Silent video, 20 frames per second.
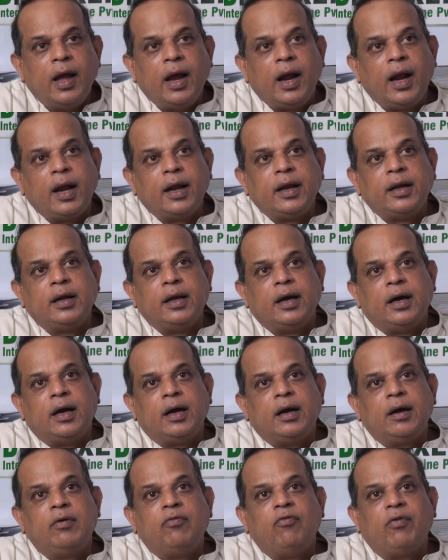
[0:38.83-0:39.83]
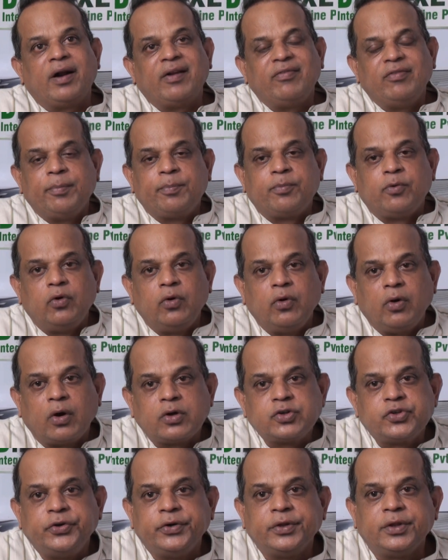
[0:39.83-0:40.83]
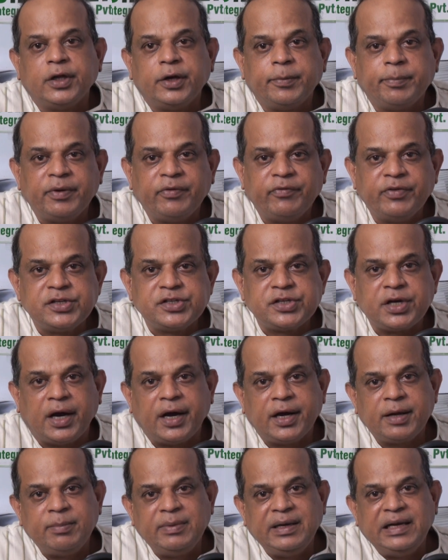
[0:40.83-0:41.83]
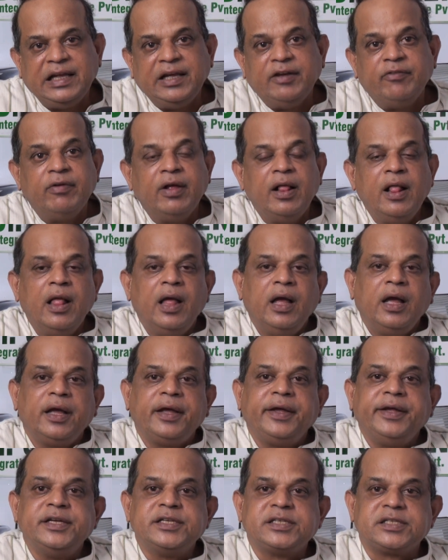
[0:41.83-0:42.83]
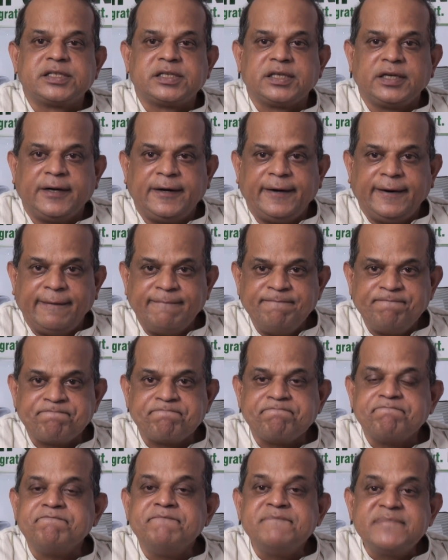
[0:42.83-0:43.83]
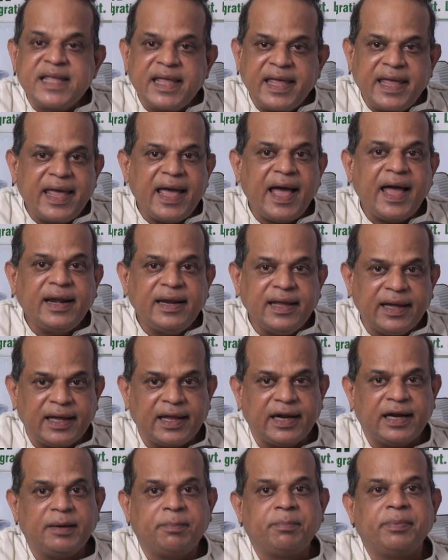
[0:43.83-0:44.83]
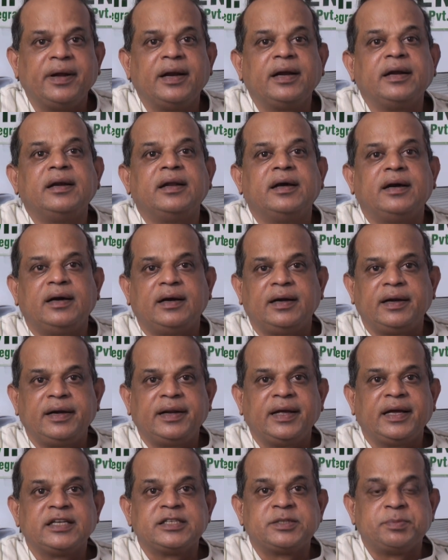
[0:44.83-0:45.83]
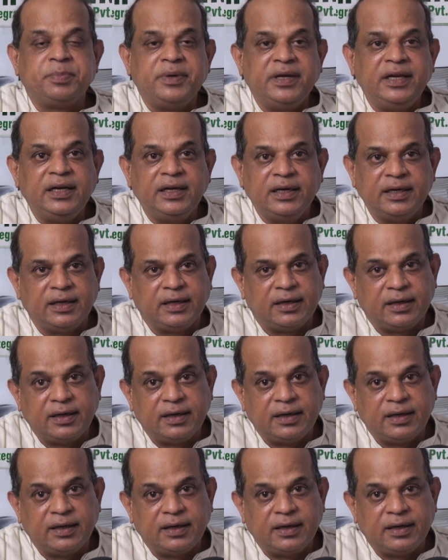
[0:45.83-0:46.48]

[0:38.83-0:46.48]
And one of the pro-oxidative therapy which I believe is can help, and it has been